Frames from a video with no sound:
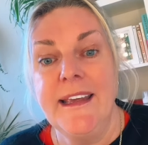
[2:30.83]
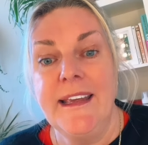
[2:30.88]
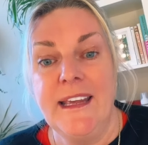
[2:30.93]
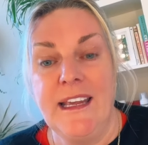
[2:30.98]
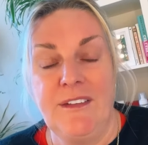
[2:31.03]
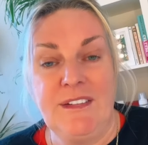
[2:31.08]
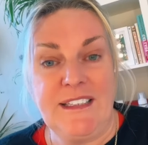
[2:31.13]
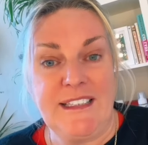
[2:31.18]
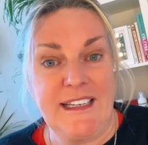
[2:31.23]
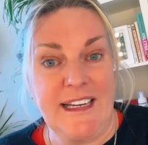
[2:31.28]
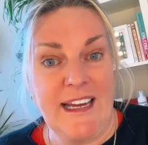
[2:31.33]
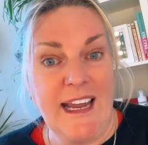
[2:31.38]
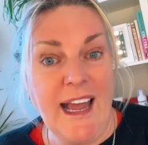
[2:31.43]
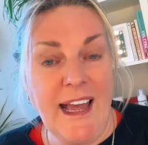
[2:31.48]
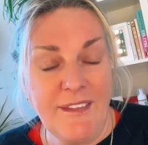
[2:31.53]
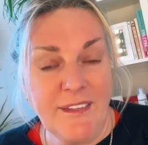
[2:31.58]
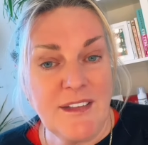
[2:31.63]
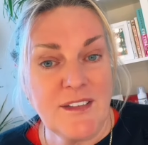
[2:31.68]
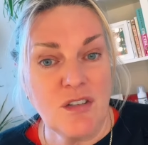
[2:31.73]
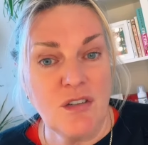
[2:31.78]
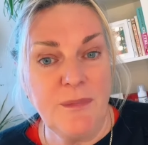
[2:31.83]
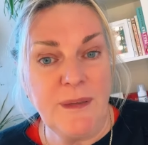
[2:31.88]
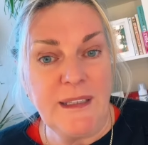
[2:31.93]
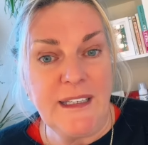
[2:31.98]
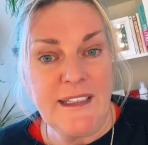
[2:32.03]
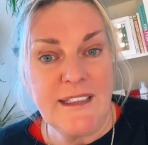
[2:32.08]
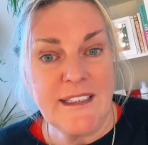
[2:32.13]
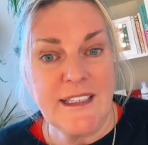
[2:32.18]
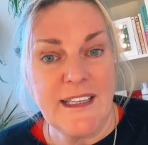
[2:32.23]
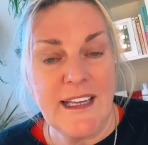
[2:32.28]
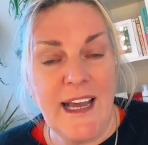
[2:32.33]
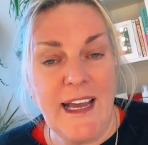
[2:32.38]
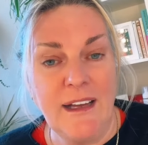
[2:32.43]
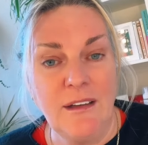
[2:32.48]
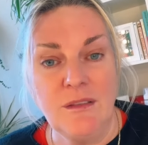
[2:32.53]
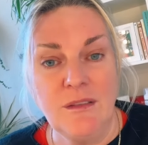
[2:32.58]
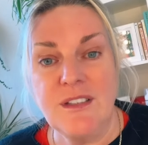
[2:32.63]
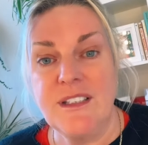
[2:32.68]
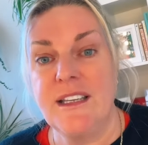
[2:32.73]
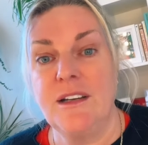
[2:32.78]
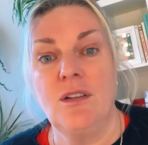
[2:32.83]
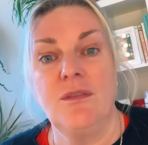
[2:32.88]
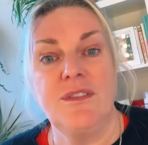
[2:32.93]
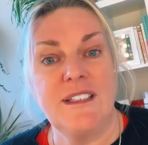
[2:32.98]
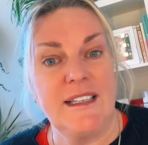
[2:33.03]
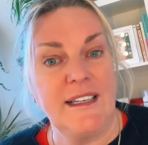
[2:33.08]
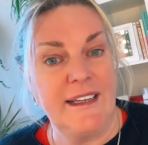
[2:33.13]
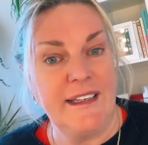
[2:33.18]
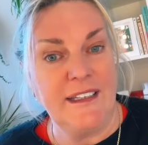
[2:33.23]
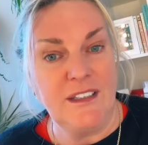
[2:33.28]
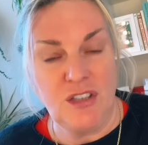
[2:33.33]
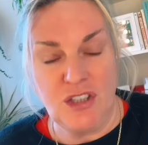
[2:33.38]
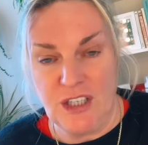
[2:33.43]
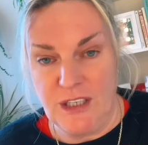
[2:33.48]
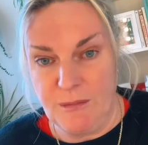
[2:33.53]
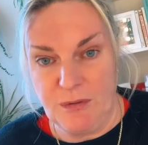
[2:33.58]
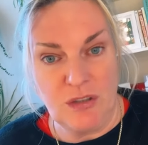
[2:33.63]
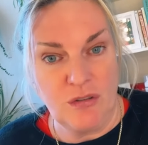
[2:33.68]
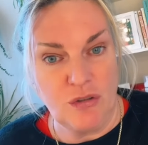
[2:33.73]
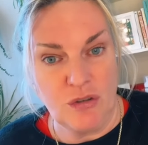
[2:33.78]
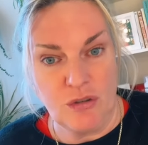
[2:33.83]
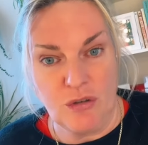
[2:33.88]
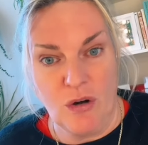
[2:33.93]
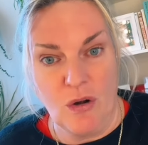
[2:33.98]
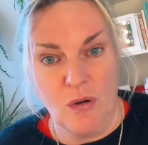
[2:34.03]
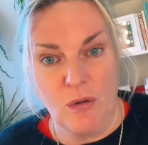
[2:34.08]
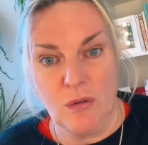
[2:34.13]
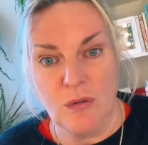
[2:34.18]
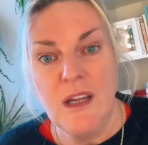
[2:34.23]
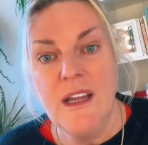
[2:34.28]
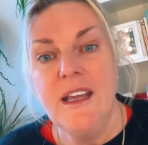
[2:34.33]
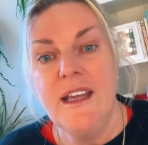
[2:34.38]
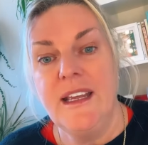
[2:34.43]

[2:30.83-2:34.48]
If it's a cat that's coming into the house, then obviously chip control.